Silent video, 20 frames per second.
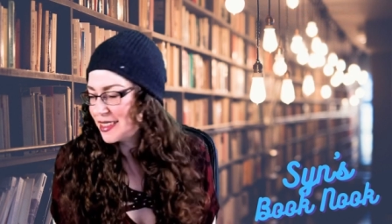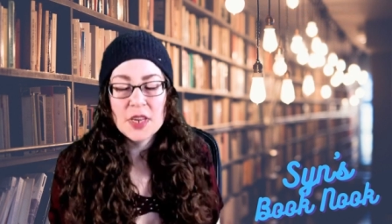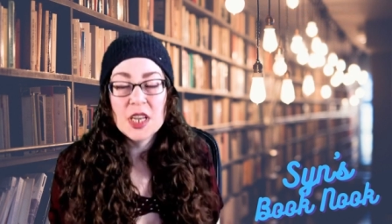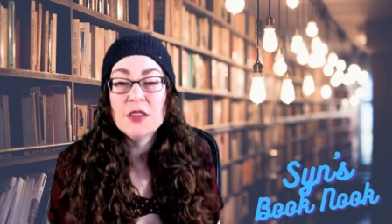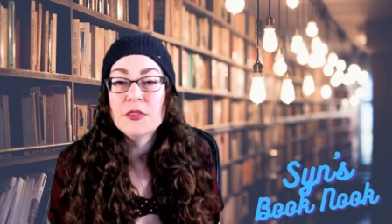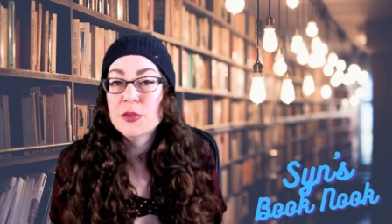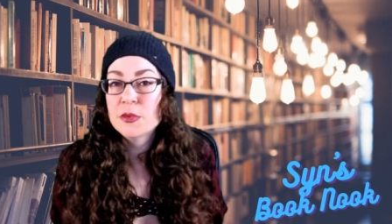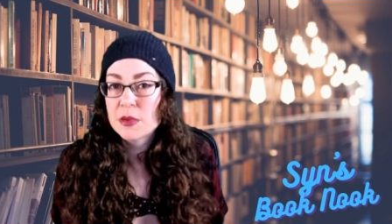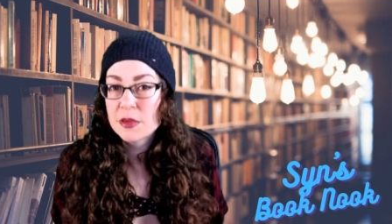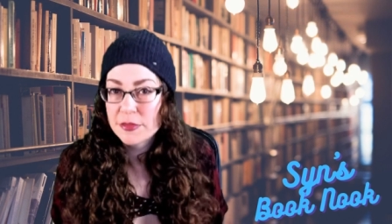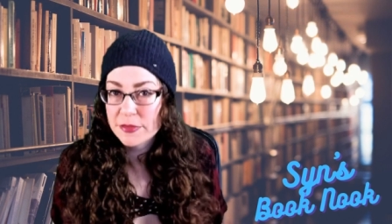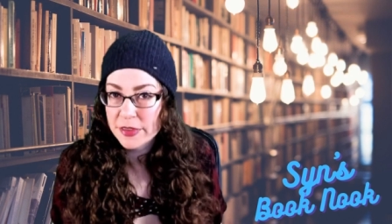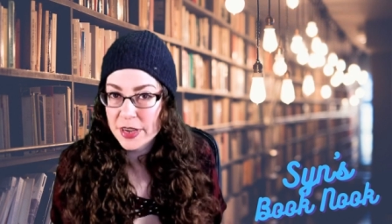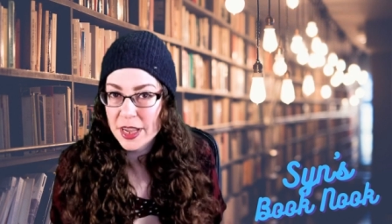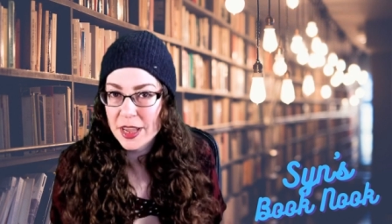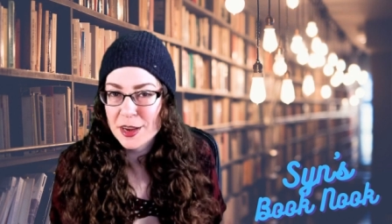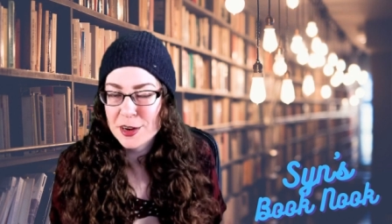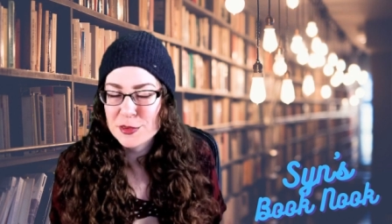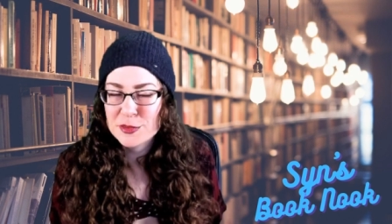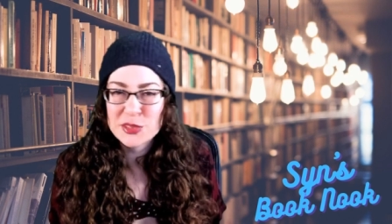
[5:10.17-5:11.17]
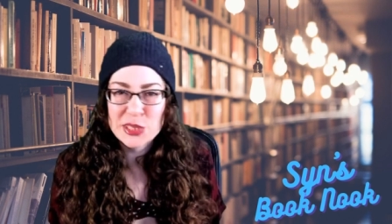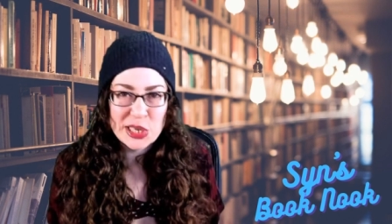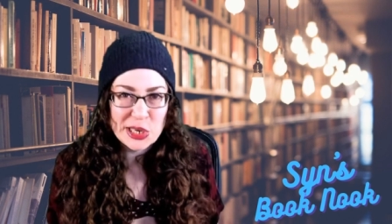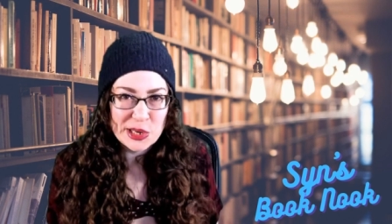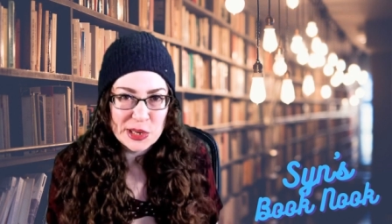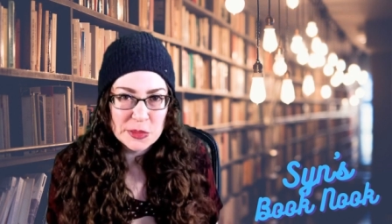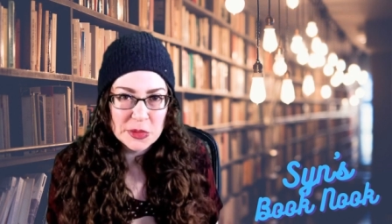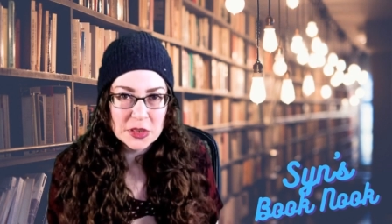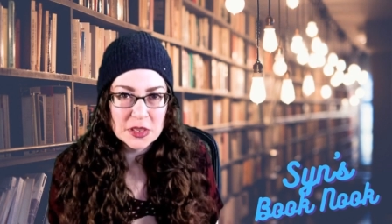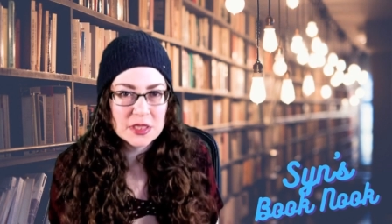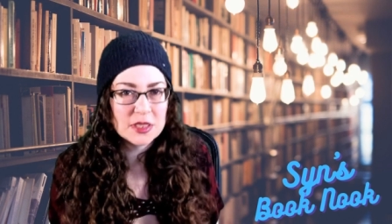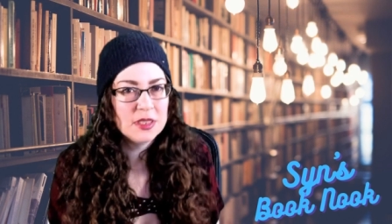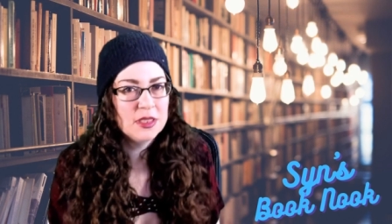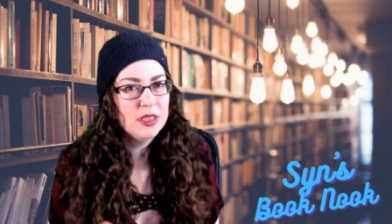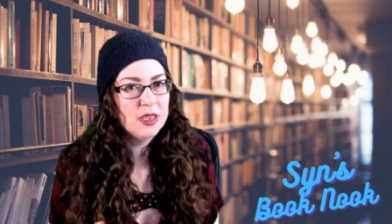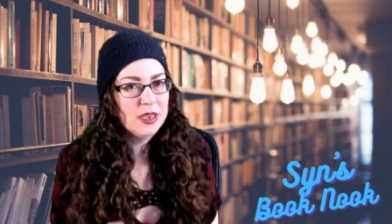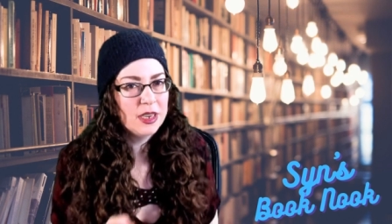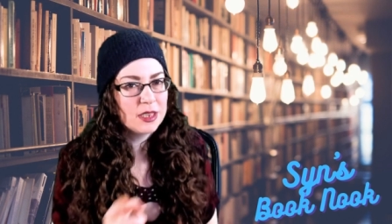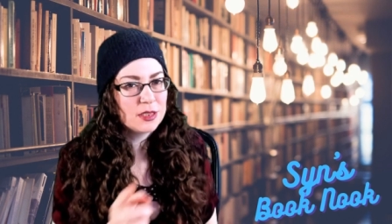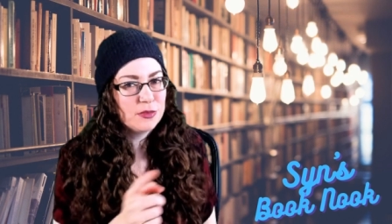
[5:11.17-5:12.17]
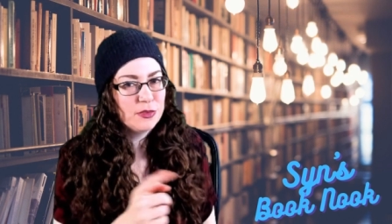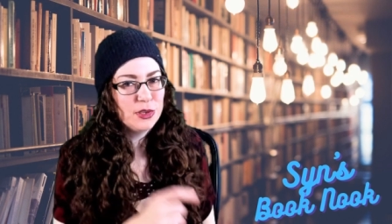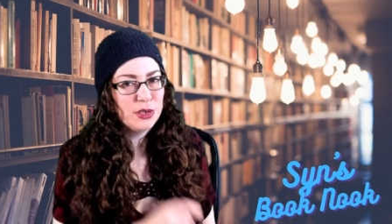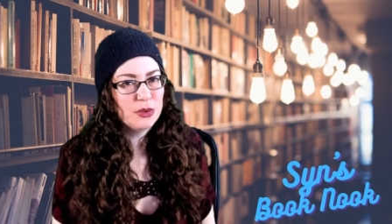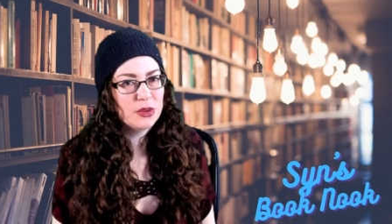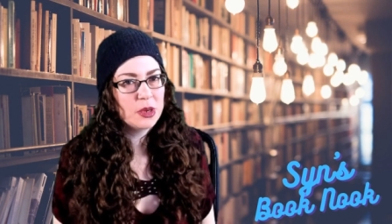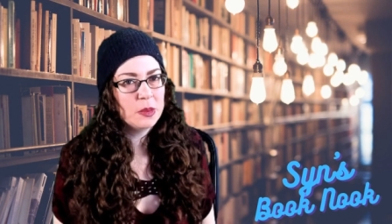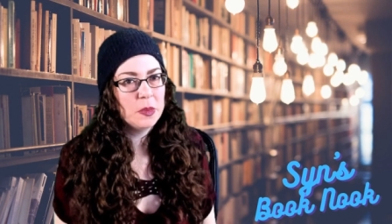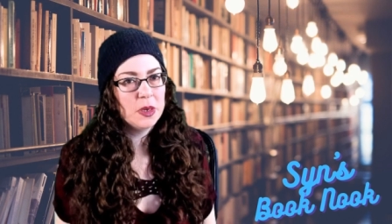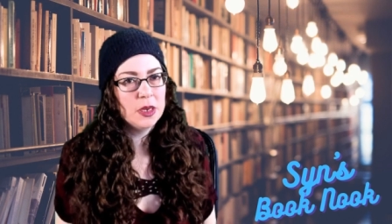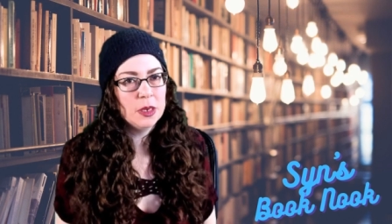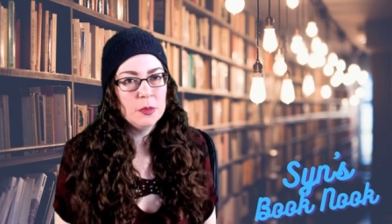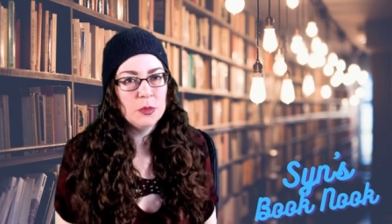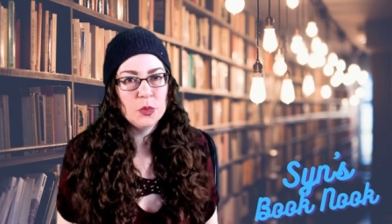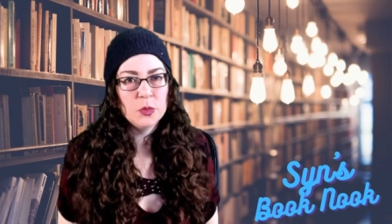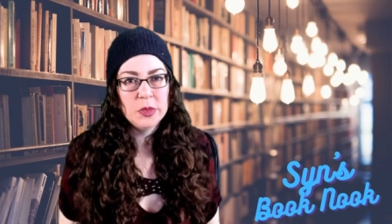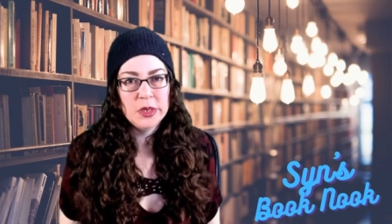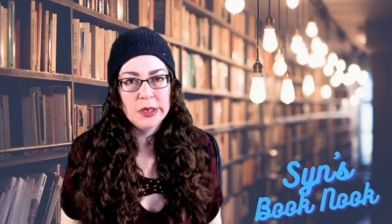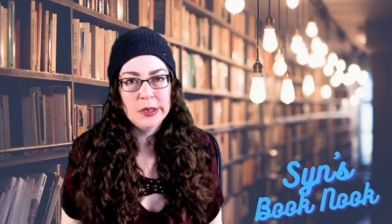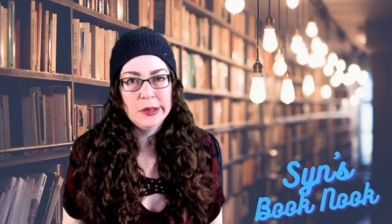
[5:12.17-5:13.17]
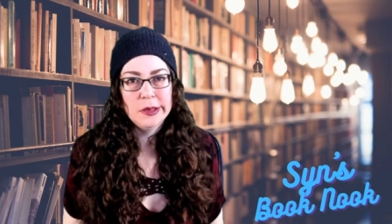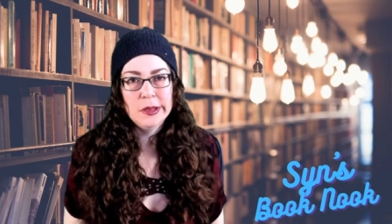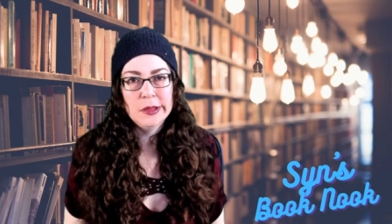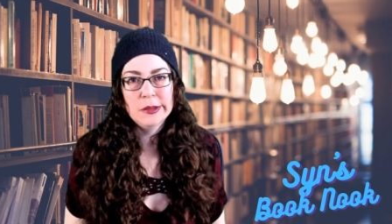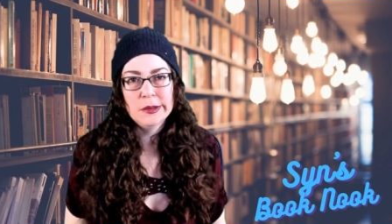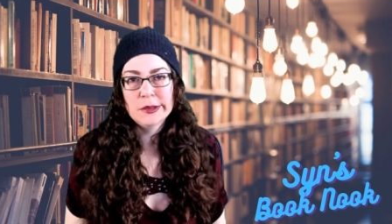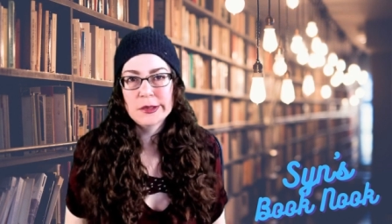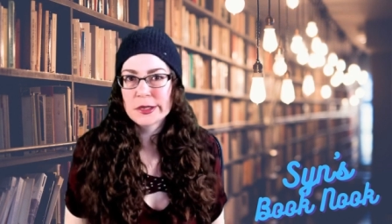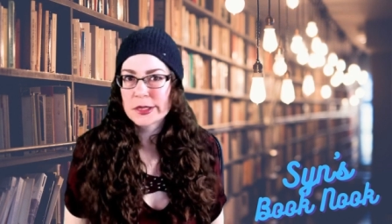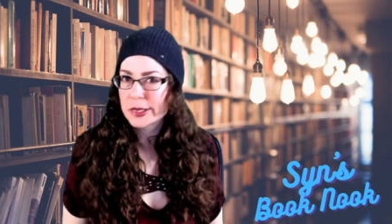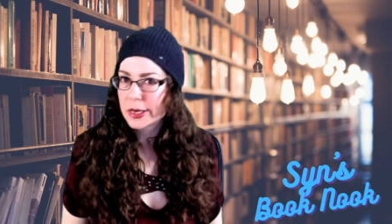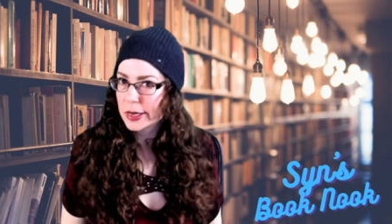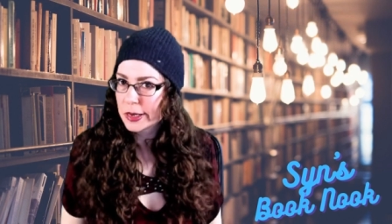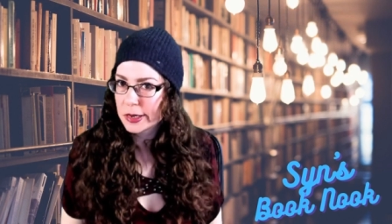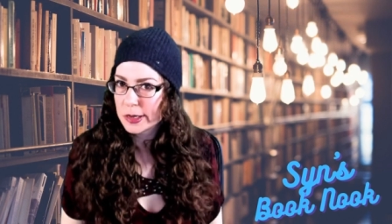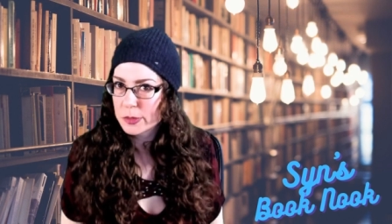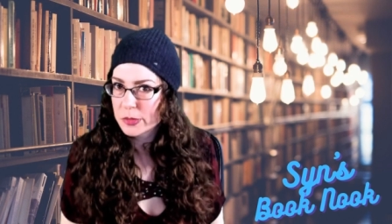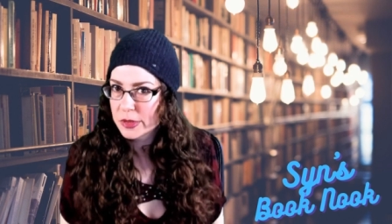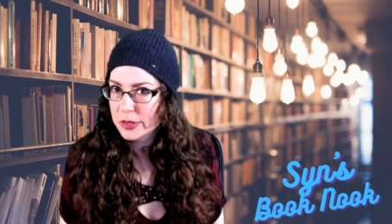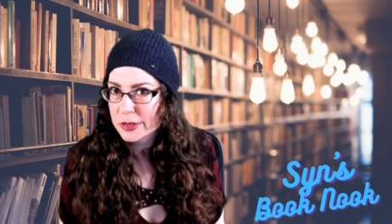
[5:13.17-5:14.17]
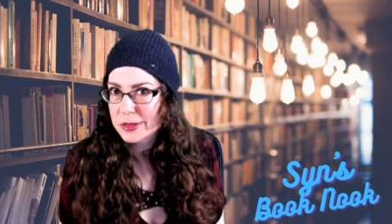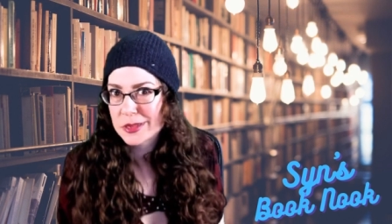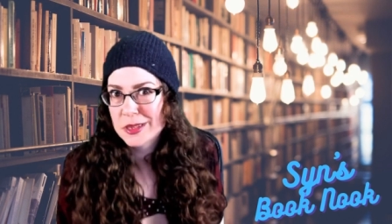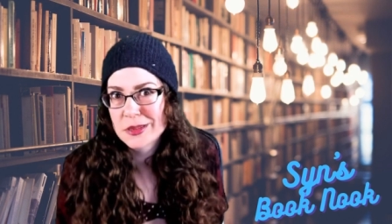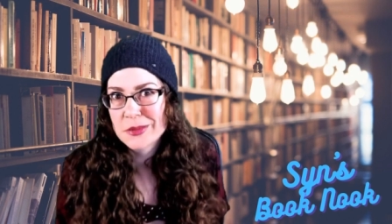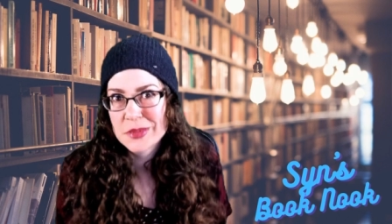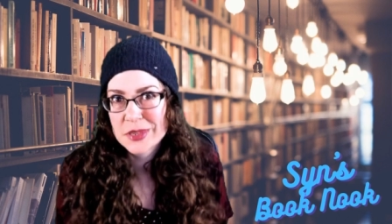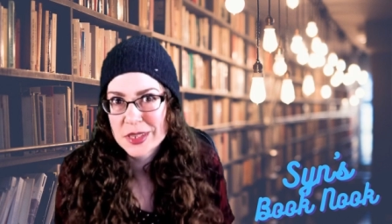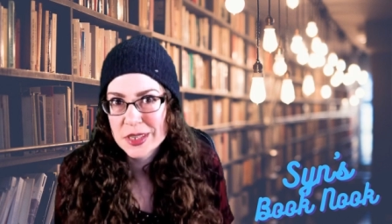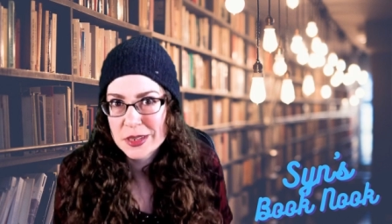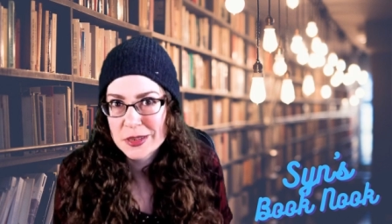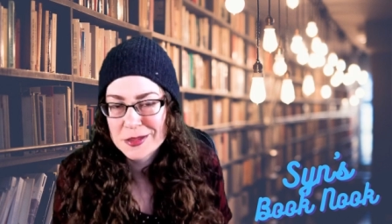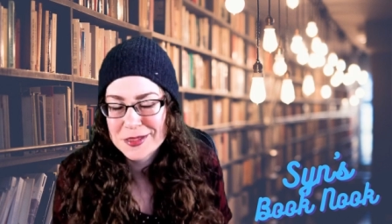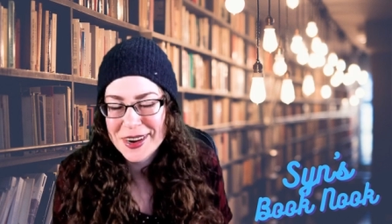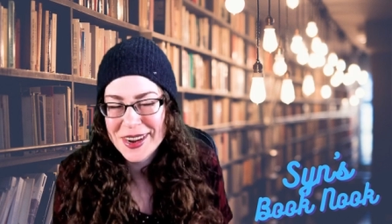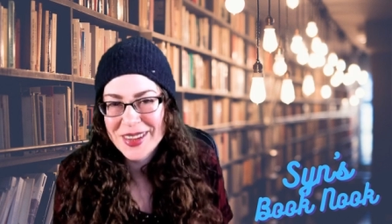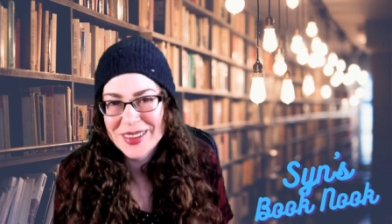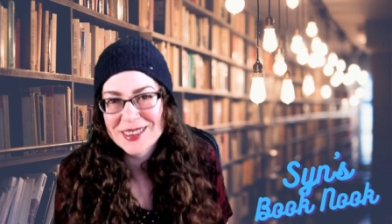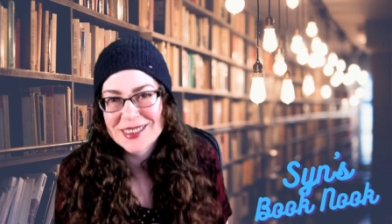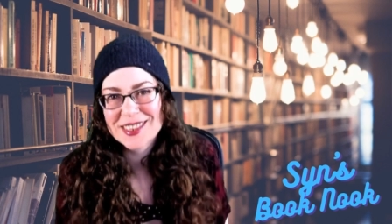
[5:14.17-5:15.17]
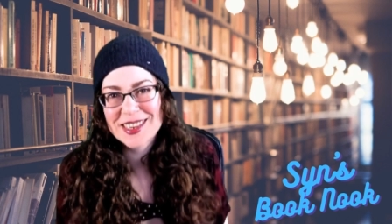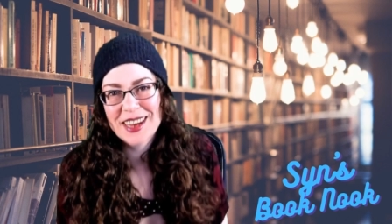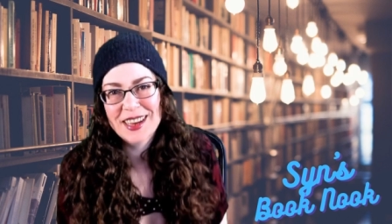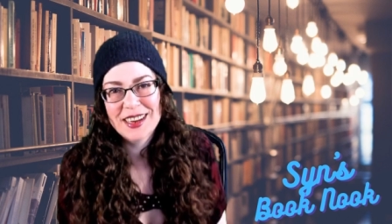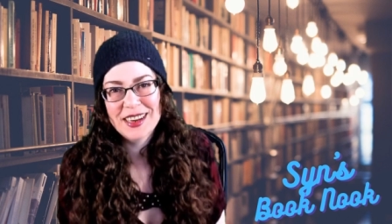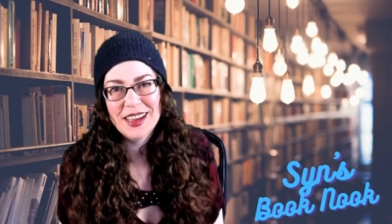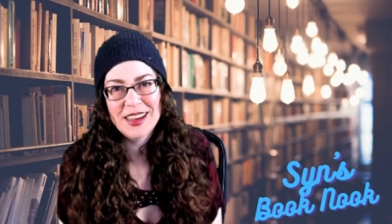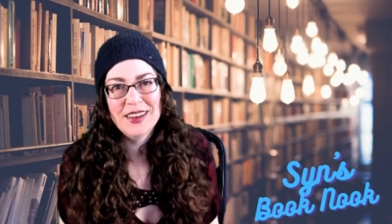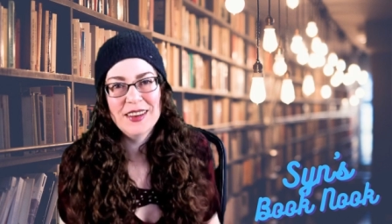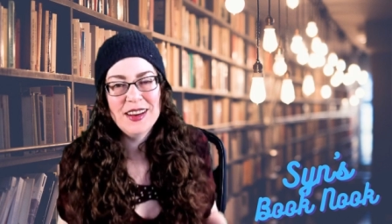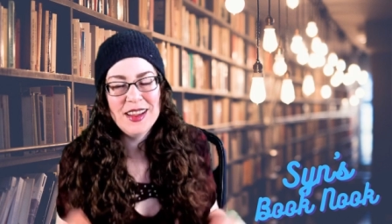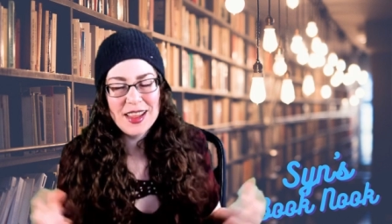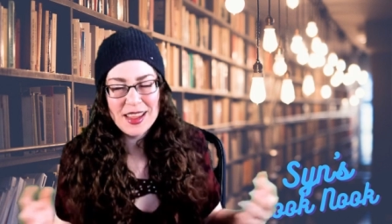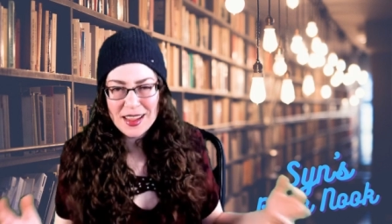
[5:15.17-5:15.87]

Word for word: If you're a fan of scary books, the next video coming up will be another scary book, so stick around, check it out.